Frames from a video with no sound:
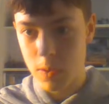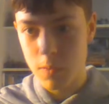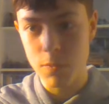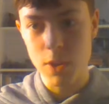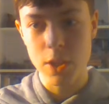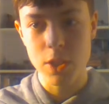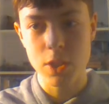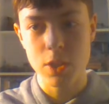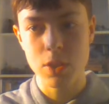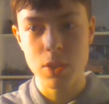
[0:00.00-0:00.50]

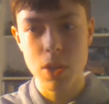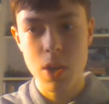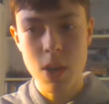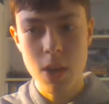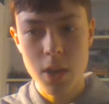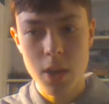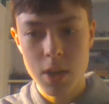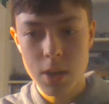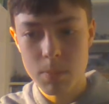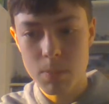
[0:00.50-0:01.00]
French
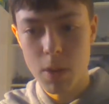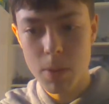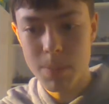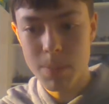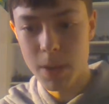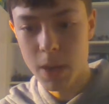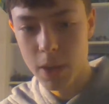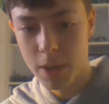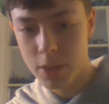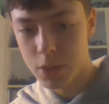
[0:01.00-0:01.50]
had
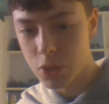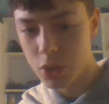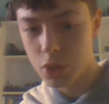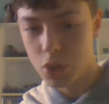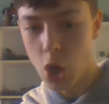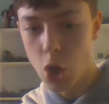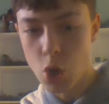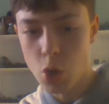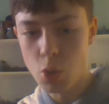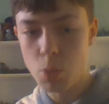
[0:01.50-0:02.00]
mobilized
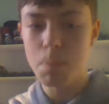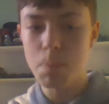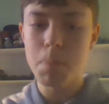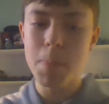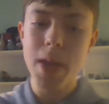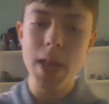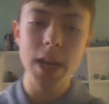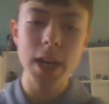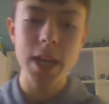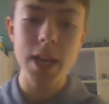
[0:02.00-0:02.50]
2
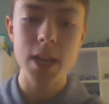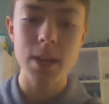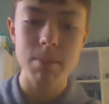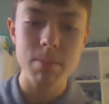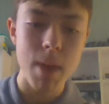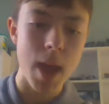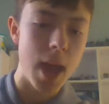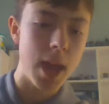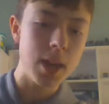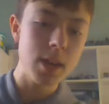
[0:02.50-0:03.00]
million
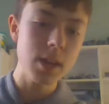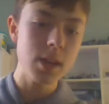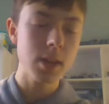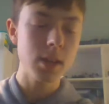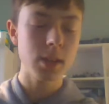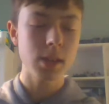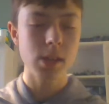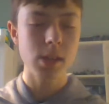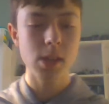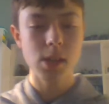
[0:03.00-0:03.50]
men
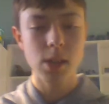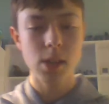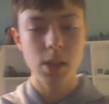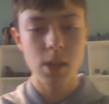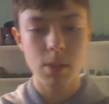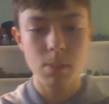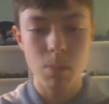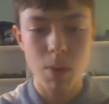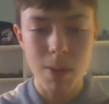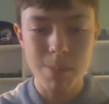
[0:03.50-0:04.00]

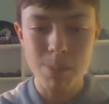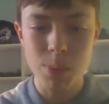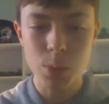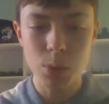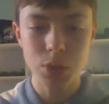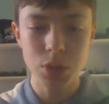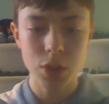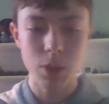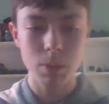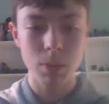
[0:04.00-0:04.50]
in World War
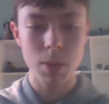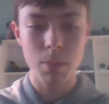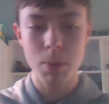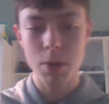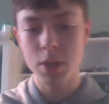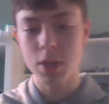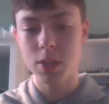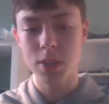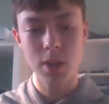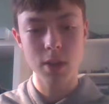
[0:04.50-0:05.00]
Two, and the
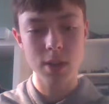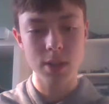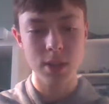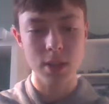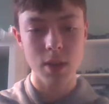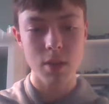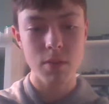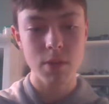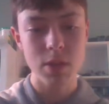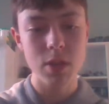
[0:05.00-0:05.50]
British only sent
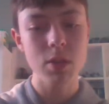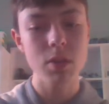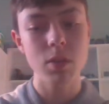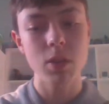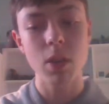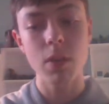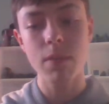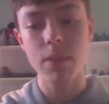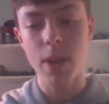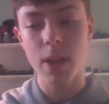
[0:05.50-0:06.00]
over
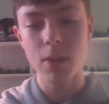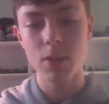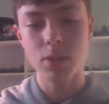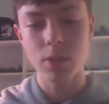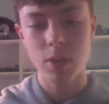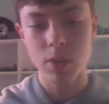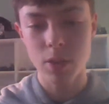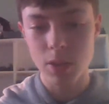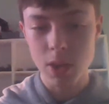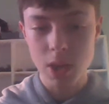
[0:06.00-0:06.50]

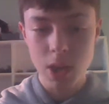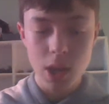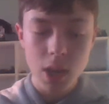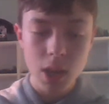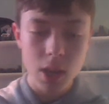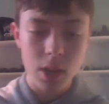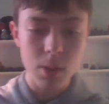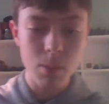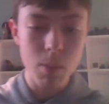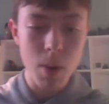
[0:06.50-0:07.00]
200,000.
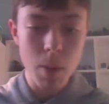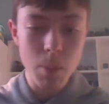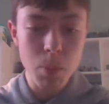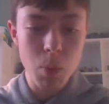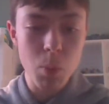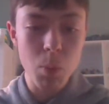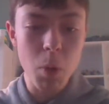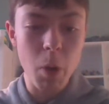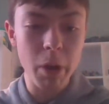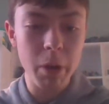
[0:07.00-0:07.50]
And in World War
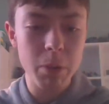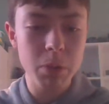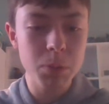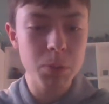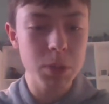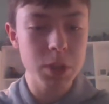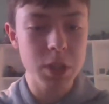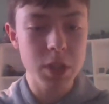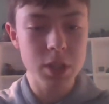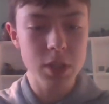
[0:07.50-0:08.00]
One, it was
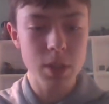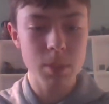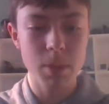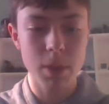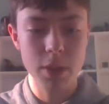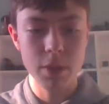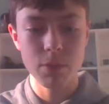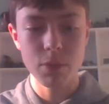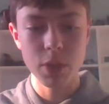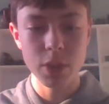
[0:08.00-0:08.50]
pretty similar.
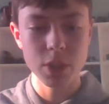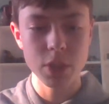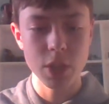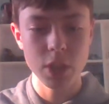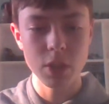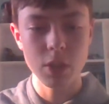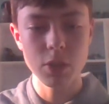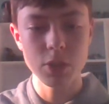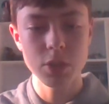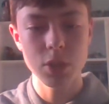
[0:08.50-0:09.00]
The French had
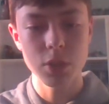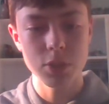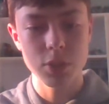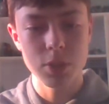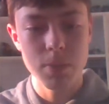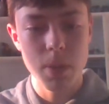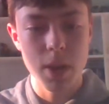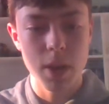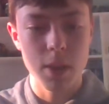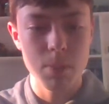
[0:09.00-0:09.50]
lots and lots of
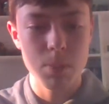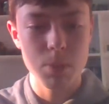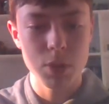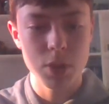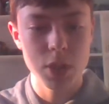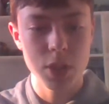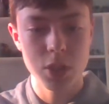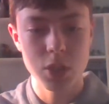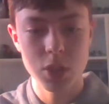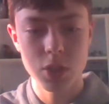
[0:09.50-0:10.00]
men, and the
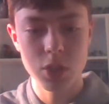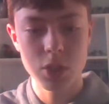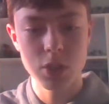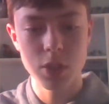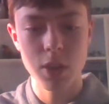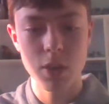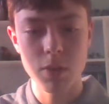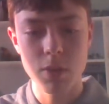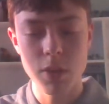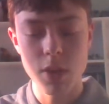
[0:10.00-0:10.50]
British just
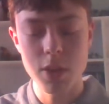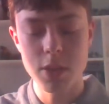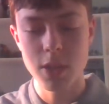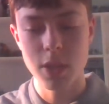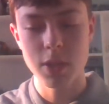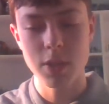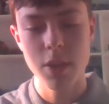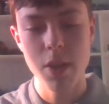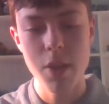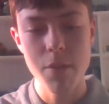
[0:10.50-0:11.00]
only
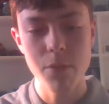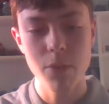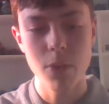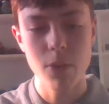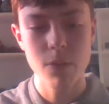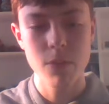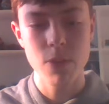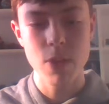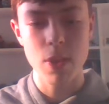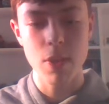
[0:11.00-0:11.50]
sent over a
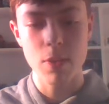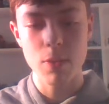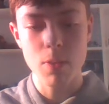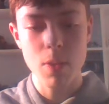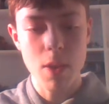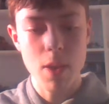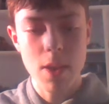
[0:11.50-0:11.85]
few